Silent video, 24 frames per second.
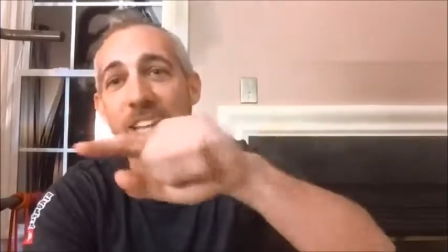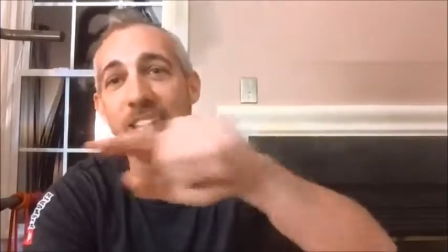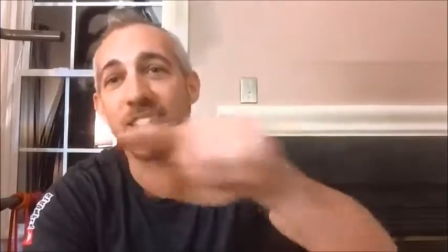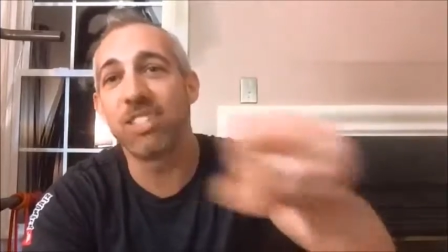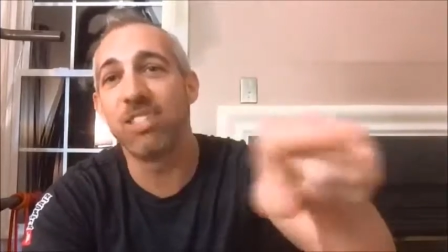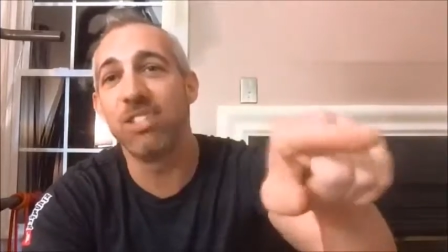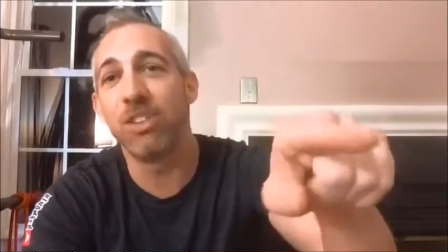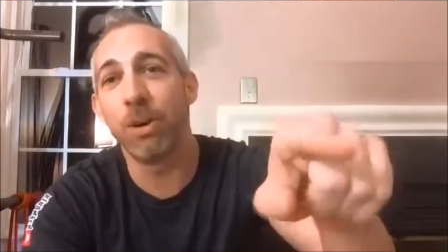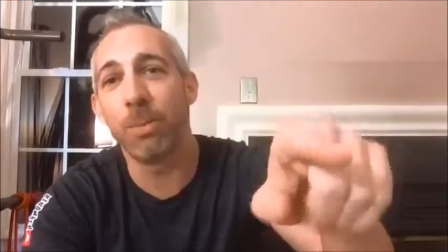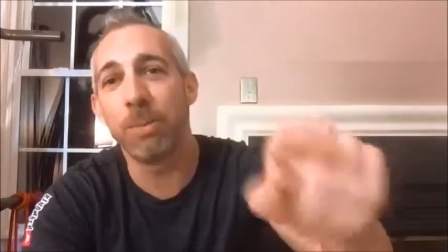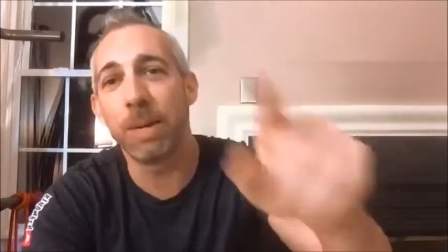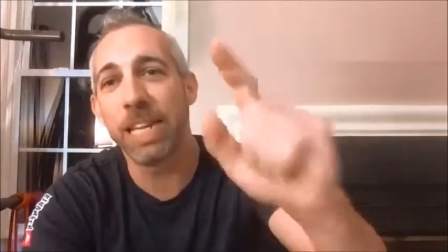
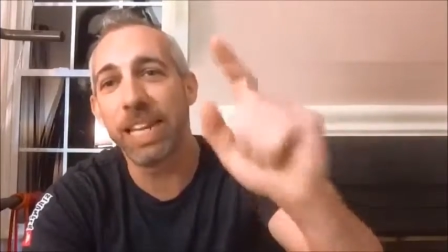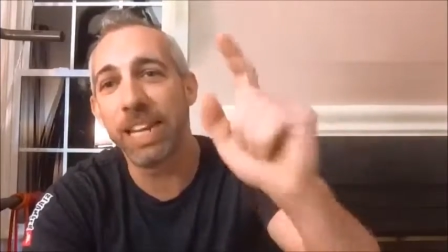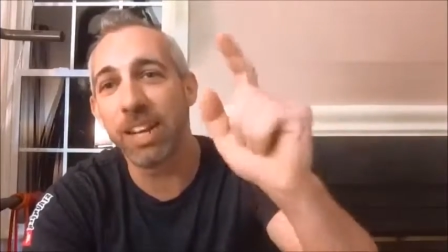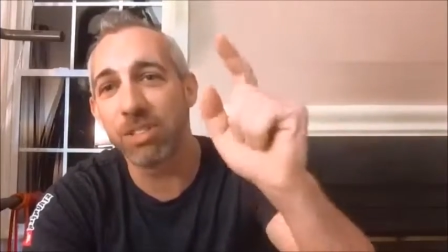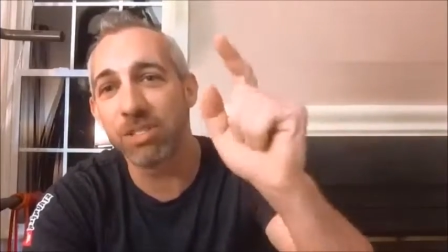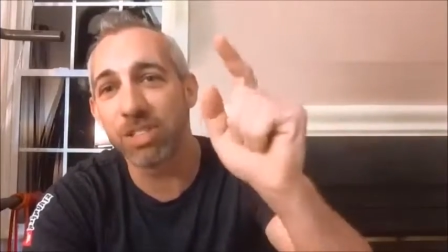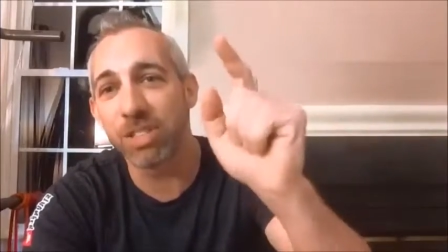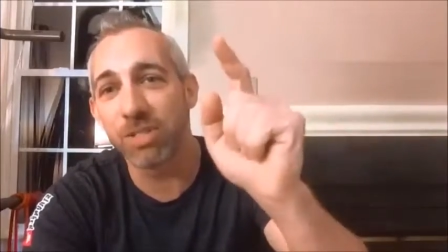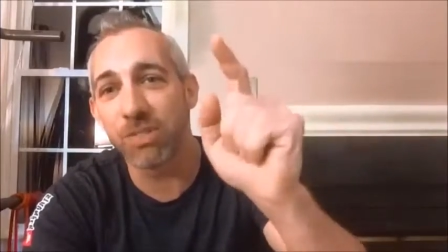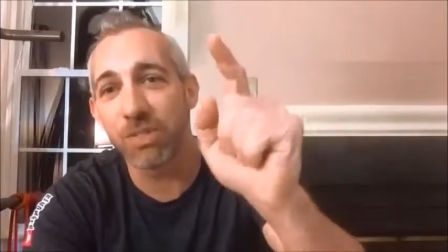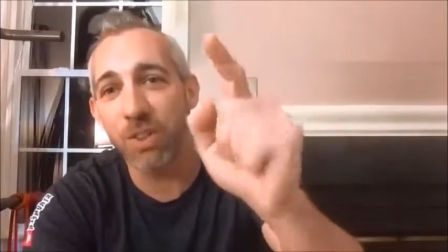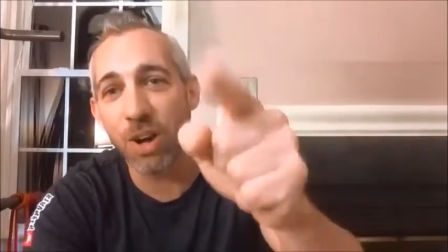it's nobody
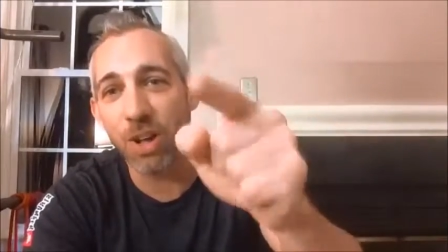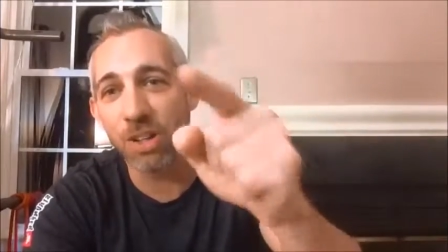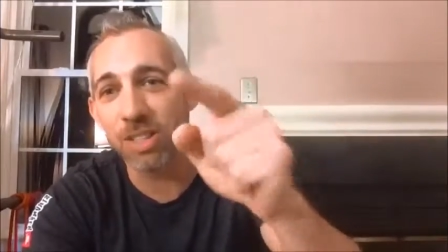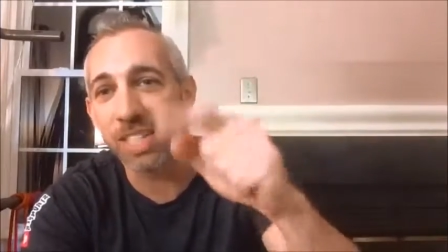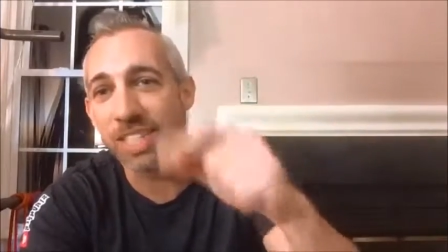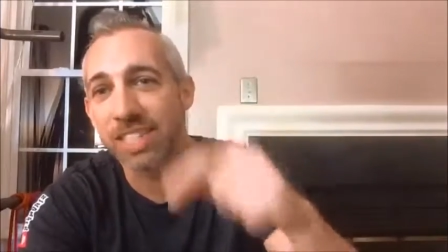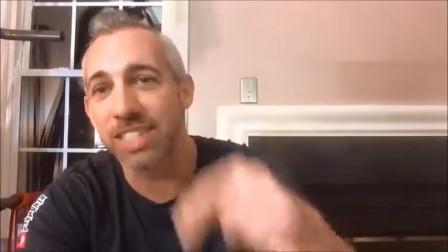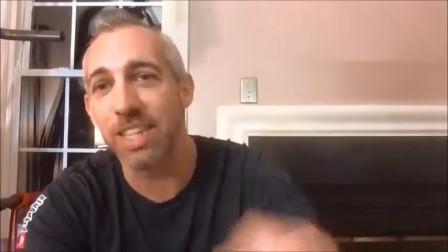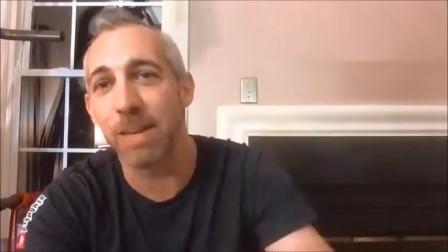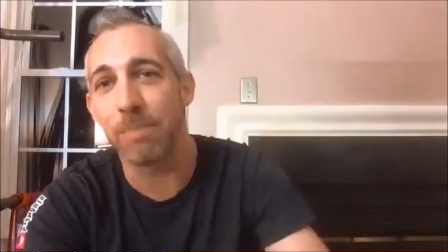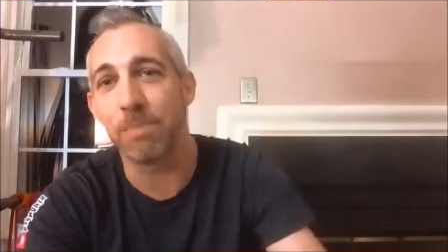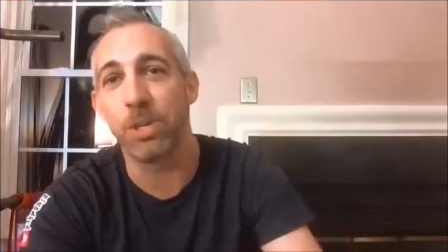else's fault
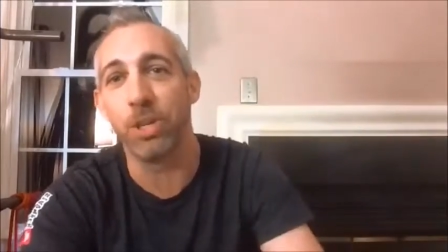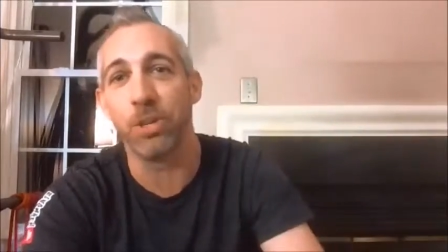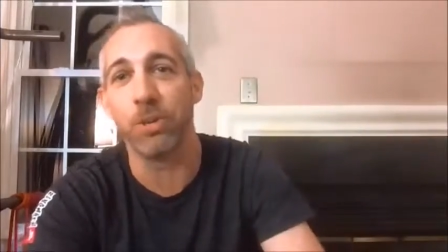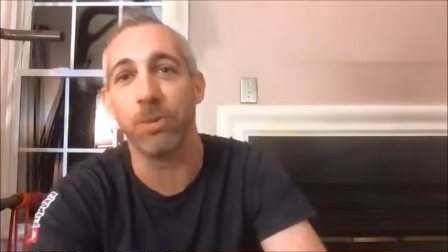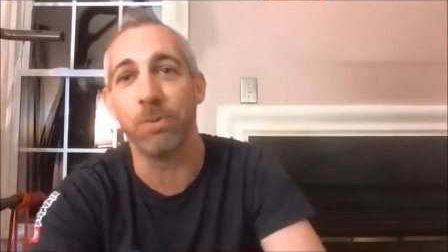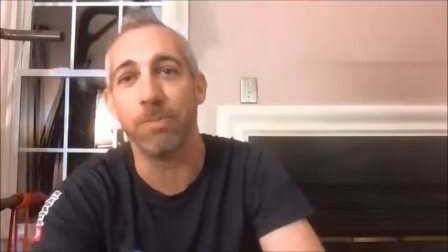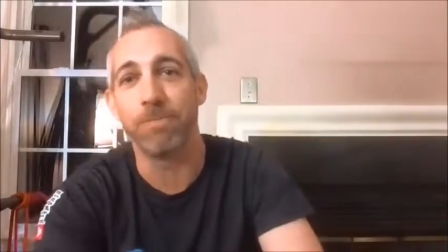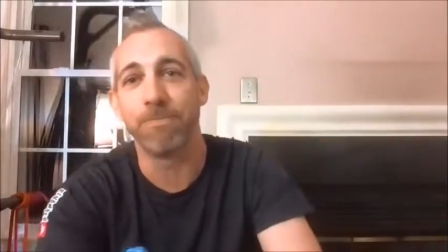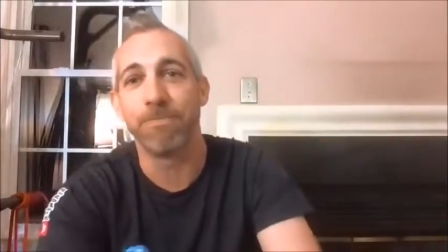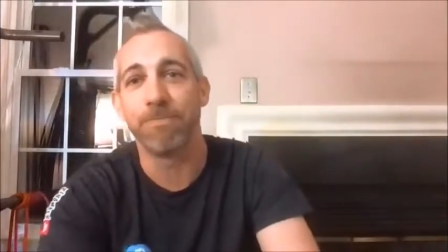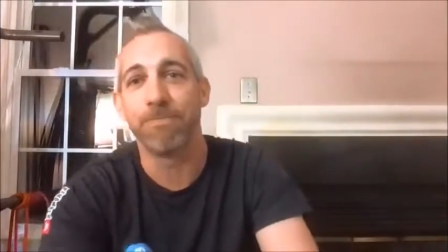except you.